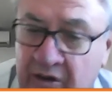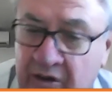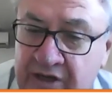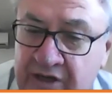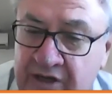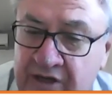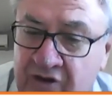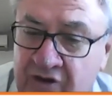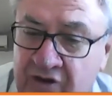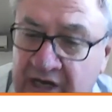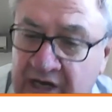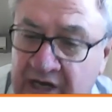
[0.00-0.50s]

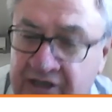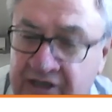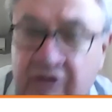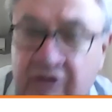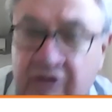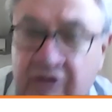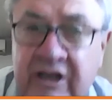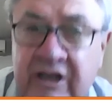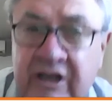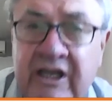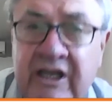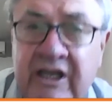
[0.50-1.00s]
So let's
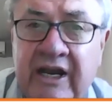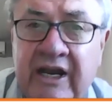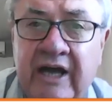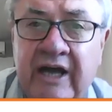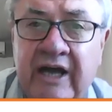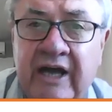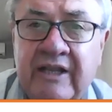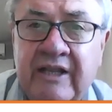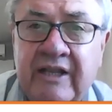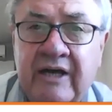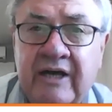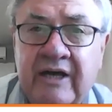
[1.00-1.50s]
look at the
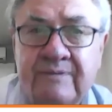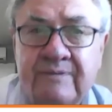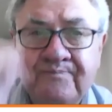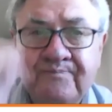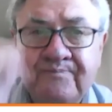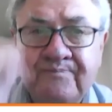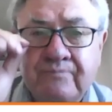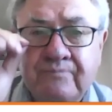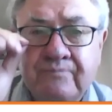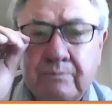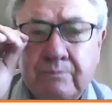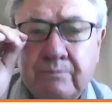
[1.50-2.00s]
data.
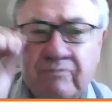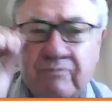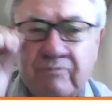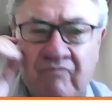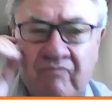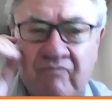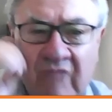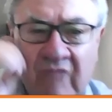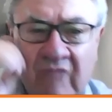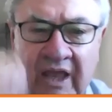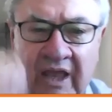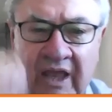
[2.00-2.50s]

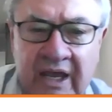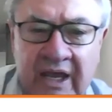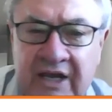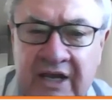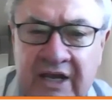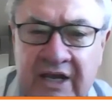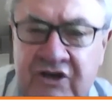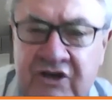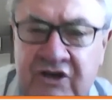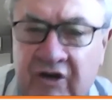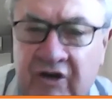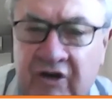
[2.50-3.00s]

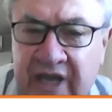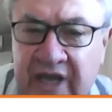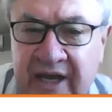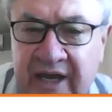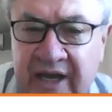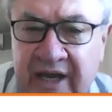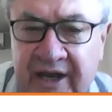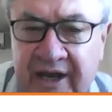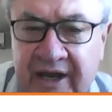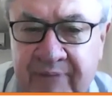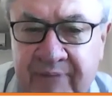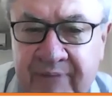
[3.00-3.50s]
So
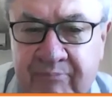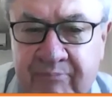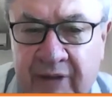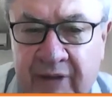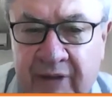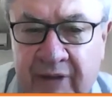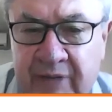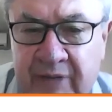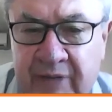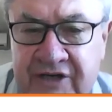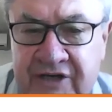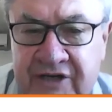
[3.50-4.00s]
here,
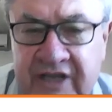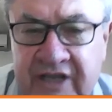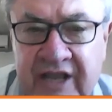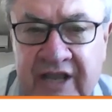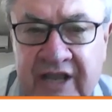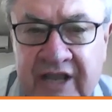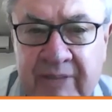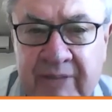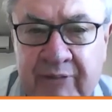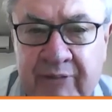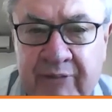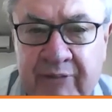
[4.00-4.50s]
published in
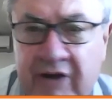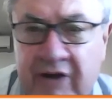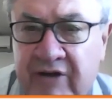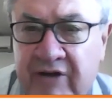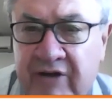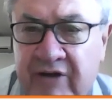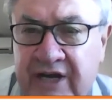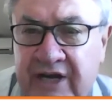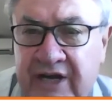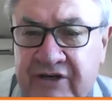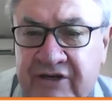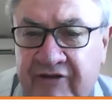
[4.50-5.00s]
the
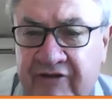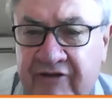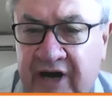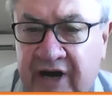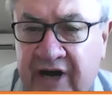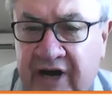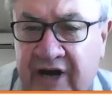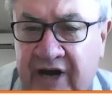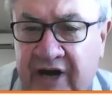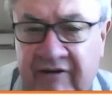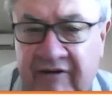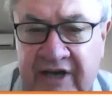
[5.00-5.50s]
Progress of
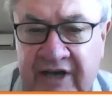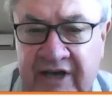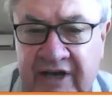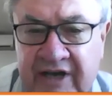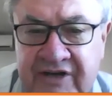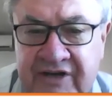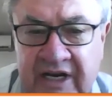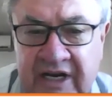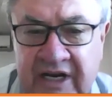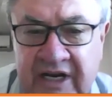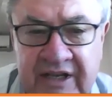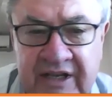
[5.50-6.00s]

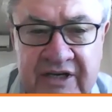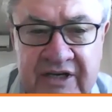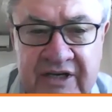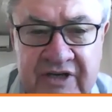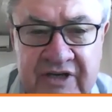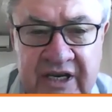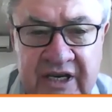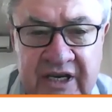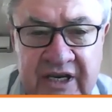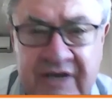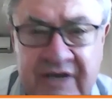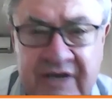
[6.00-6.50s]
Cardiovascular
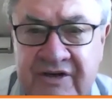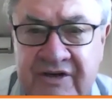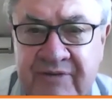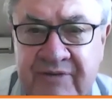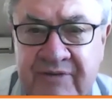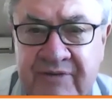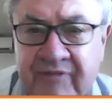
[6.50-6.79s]
Disease,